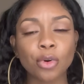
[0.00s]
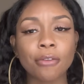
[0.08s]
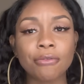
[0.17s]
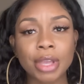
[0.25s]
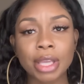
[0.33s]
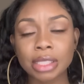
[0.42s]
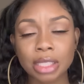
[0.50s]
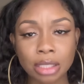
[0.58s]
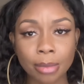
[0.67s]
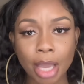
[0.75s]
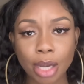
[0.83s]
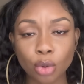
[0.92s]
to vent to
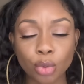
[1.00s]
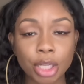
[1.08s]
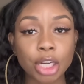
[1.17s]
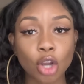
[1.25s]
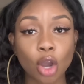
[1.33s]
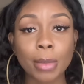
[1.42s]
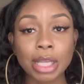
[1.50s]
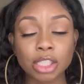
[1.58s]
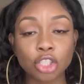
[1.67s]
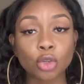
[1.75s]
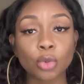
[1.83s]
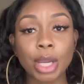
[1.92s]
somebody who didn't know my
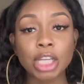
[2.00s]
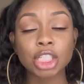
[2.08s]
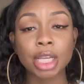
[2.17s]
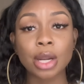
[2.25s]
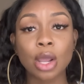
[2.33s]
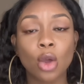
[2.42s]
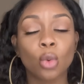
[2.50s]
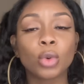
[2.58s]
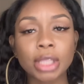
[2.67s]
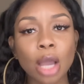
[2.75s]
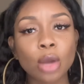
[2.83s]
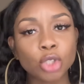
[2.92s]
situation
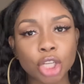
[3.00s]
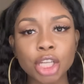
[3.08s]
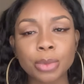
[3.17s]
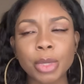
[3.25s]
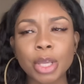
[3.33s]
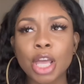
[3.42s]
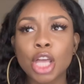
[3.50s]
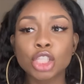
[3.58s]
without judgment.